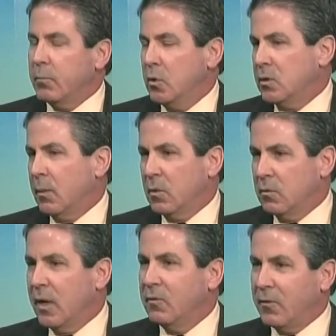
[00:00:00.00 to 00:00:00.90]

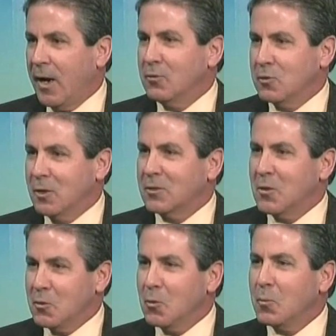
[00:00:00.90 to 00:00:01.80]
postoperative day 5 or
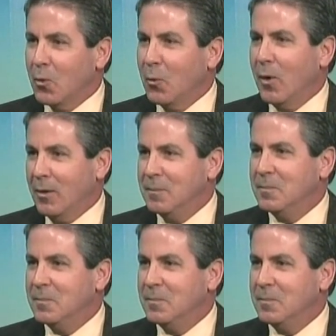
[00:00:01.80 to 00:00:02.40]
6, they're doing pretty well.